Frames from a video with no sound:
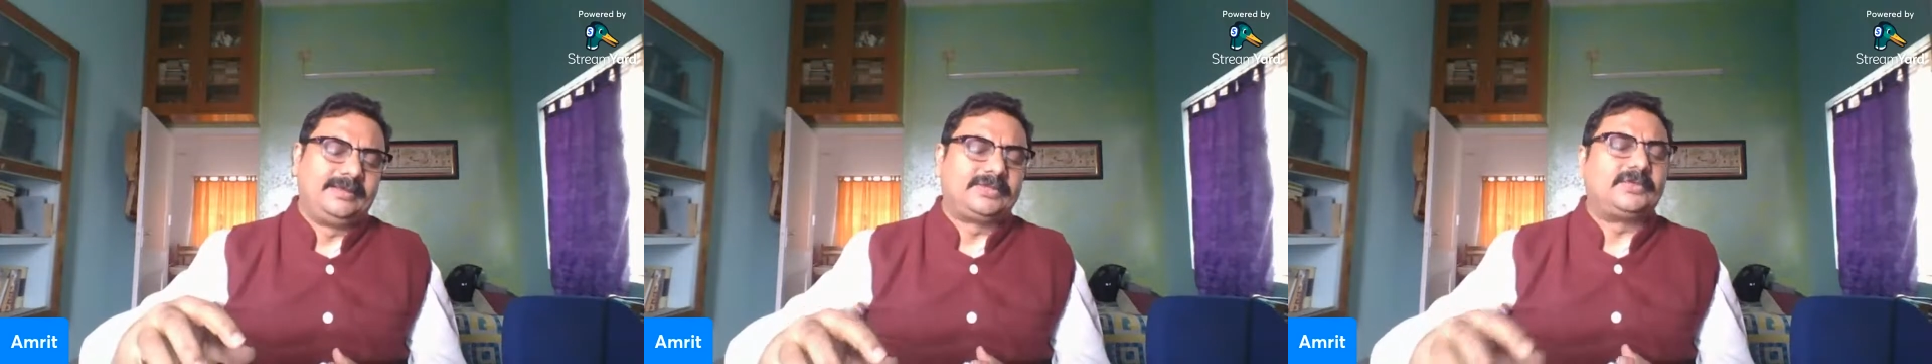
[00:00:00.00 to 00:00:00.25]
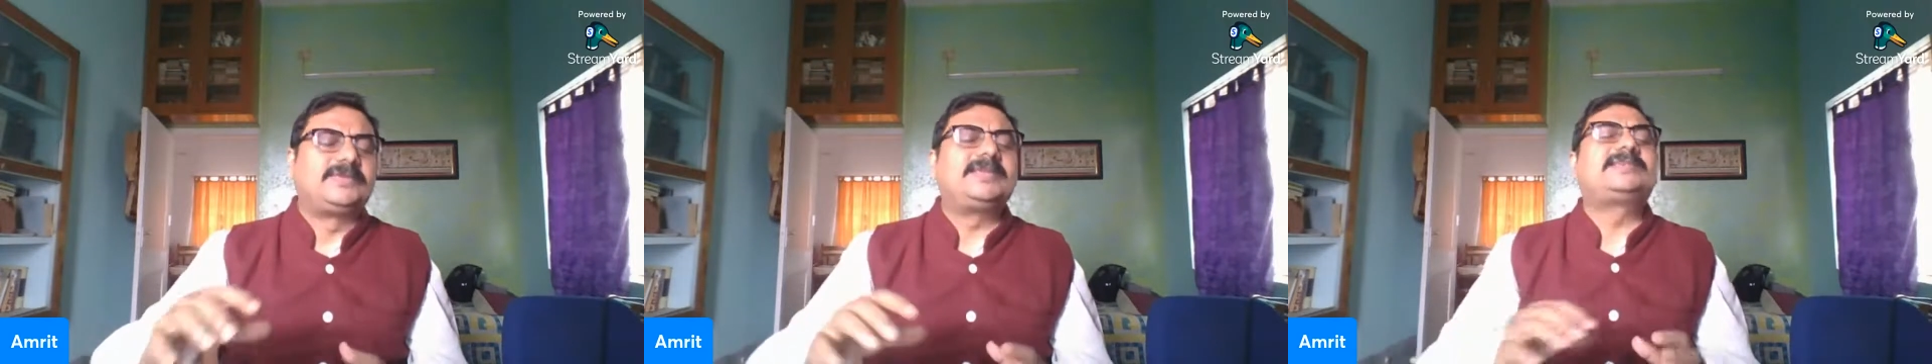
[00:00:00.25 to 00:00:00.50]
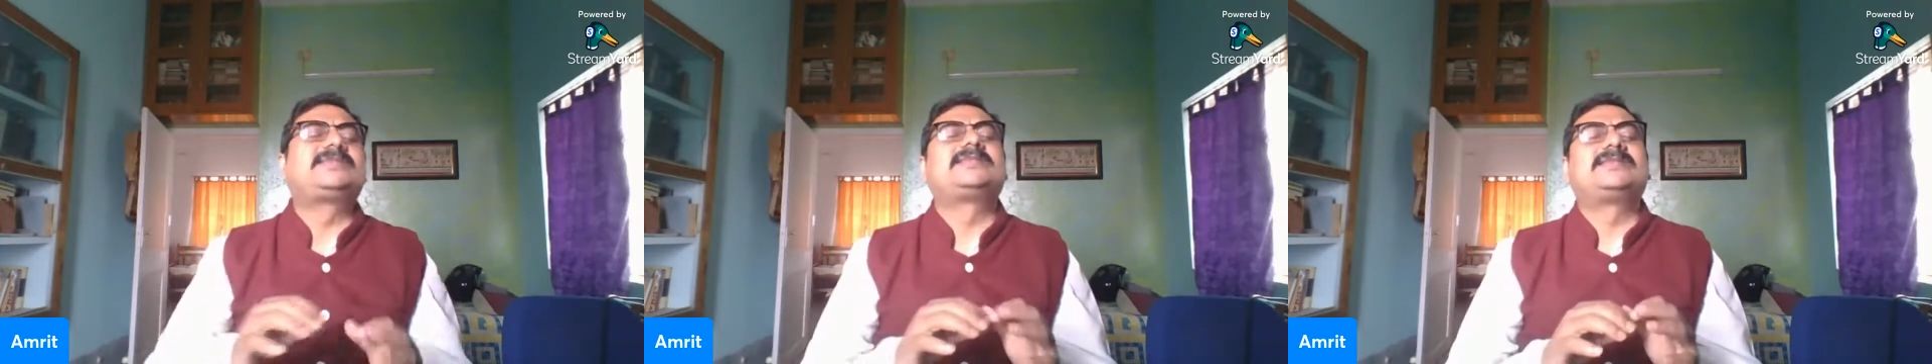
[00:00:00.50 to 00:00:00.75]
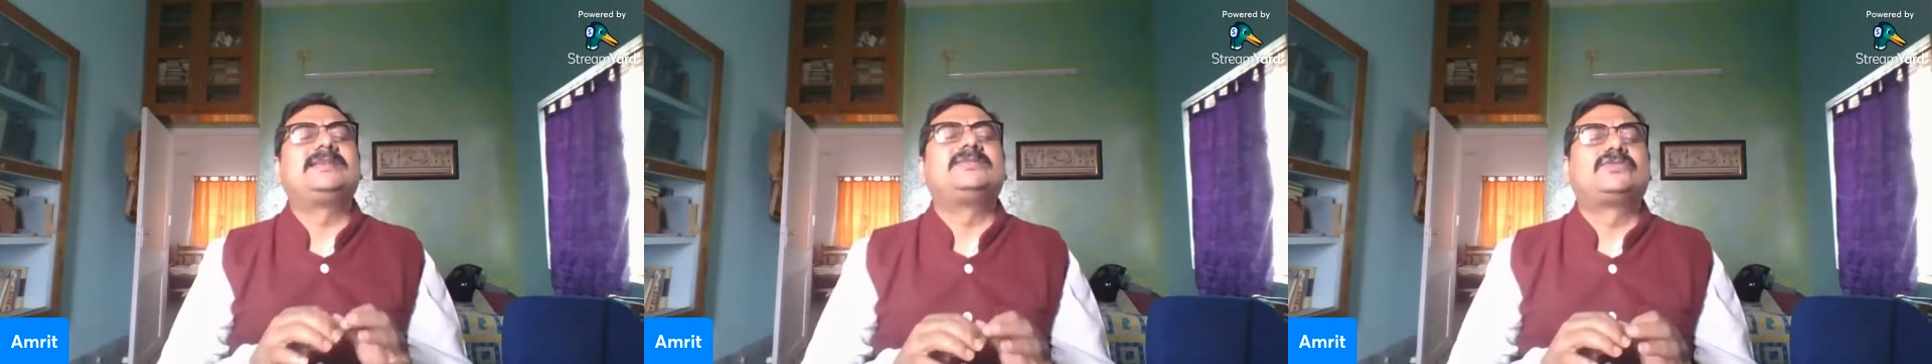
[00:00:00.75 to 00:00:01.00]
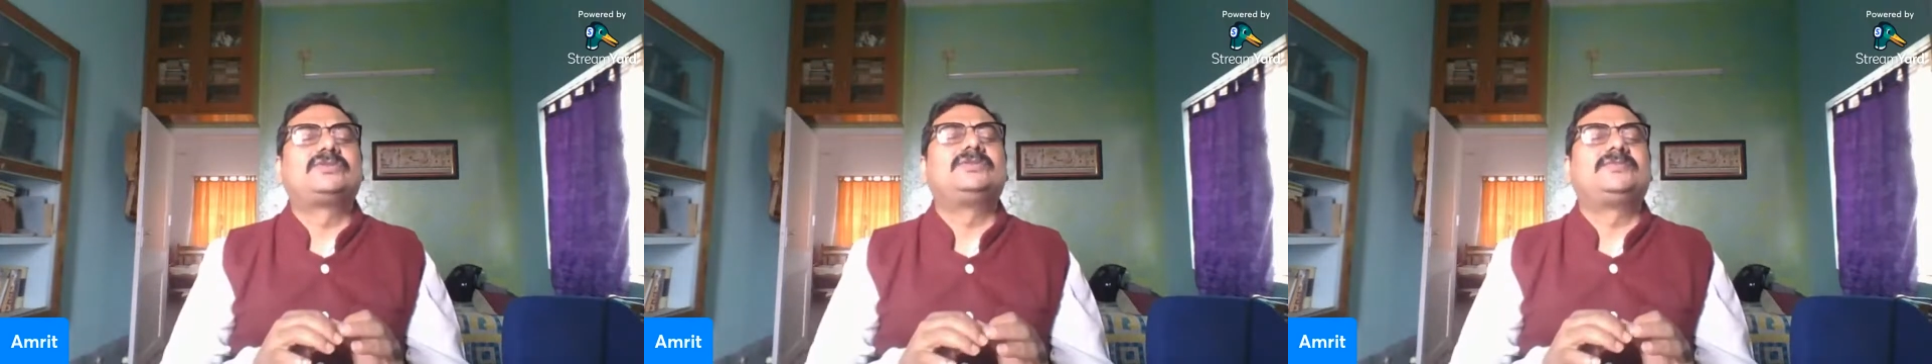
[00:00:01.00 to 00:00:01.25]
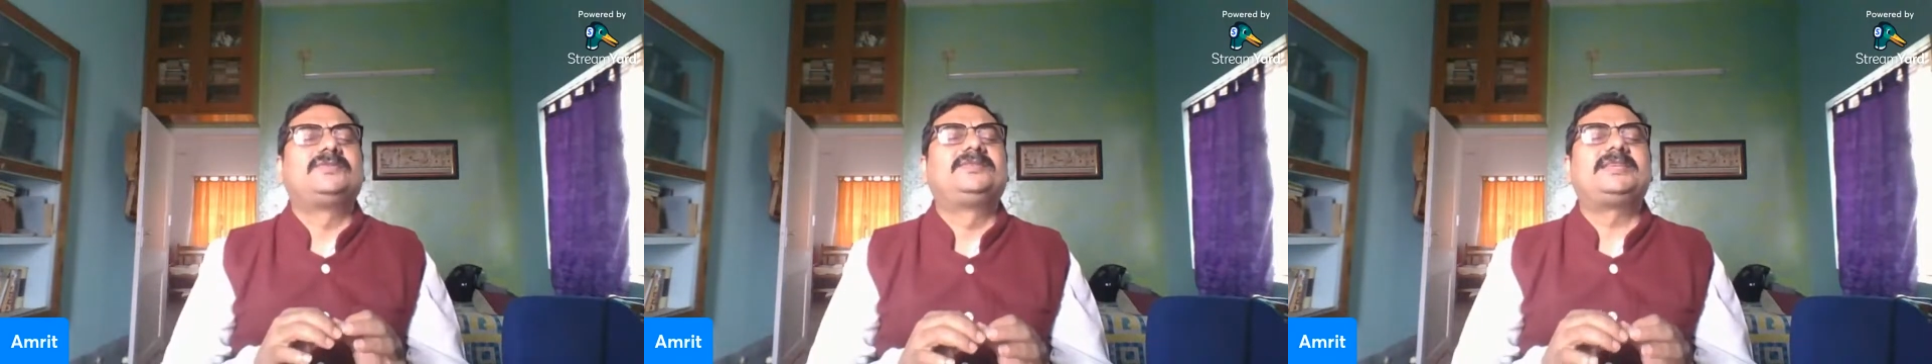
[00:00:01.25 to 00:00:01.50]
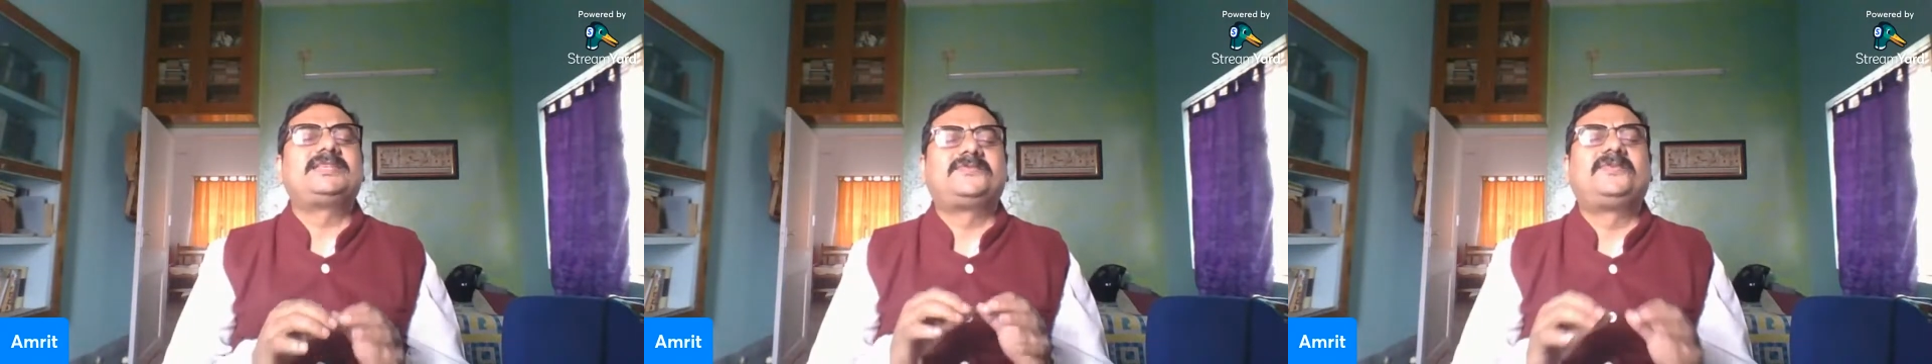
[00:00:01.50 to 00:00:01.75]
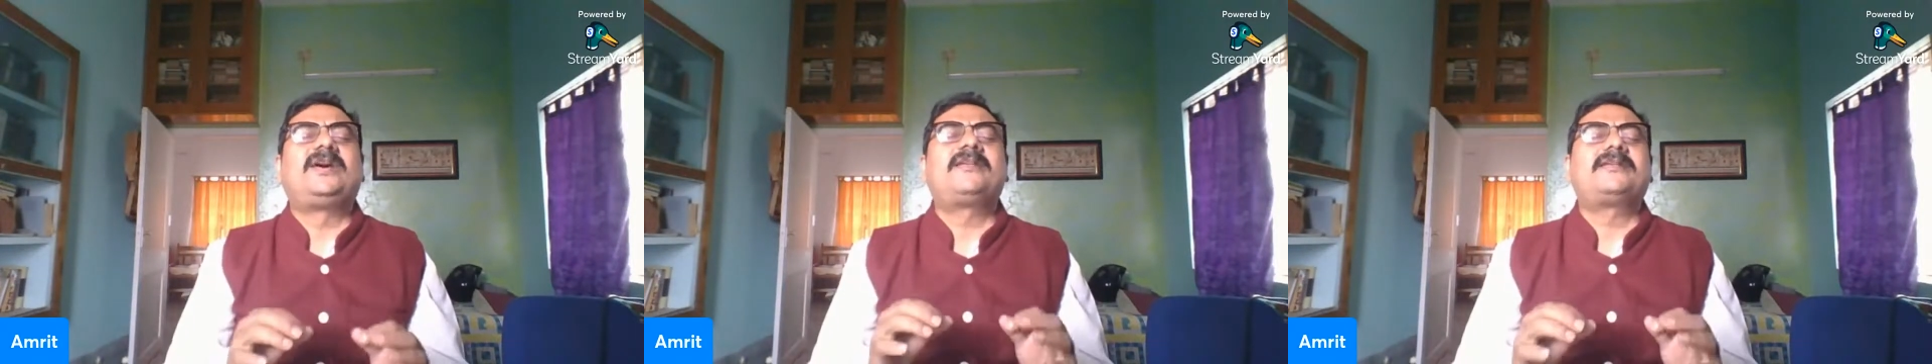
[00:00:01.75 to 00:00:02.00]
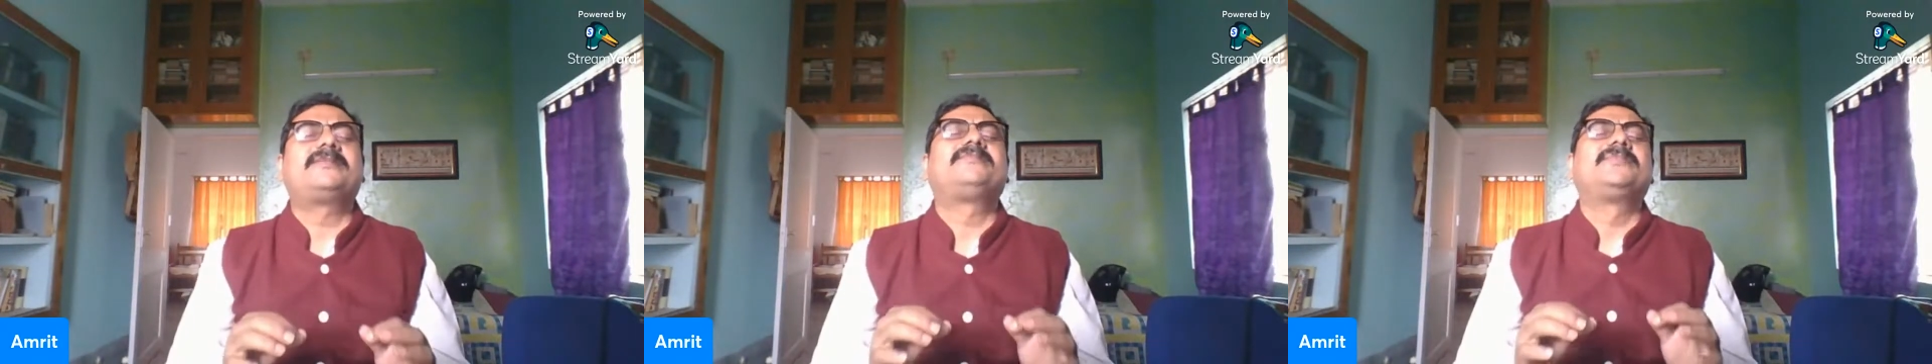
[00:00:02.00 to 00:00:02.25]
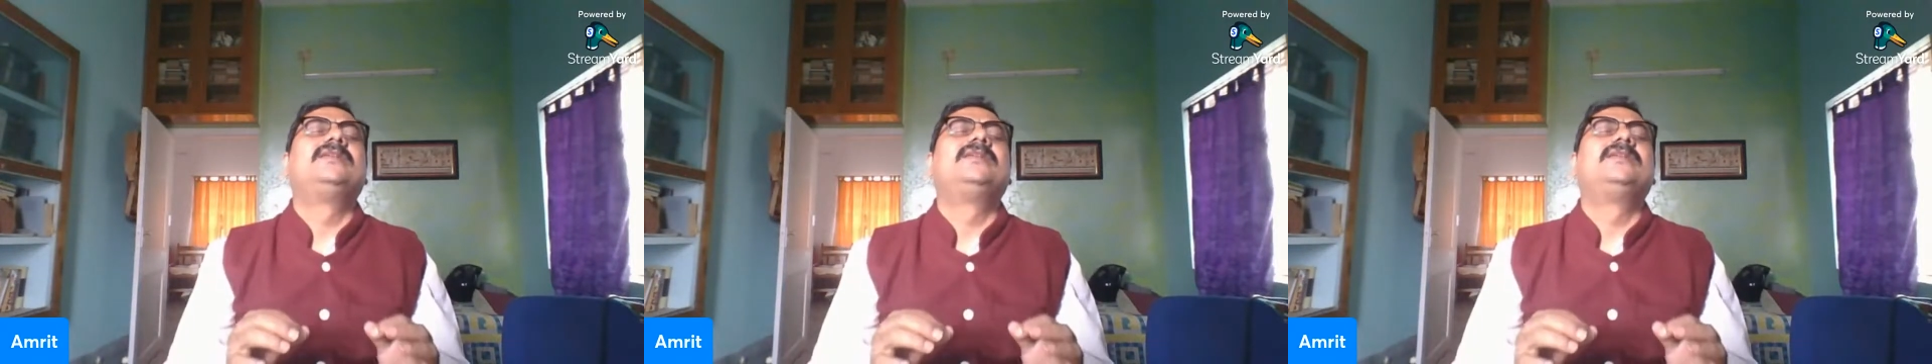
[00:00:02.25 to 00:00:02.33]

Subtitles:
So this far,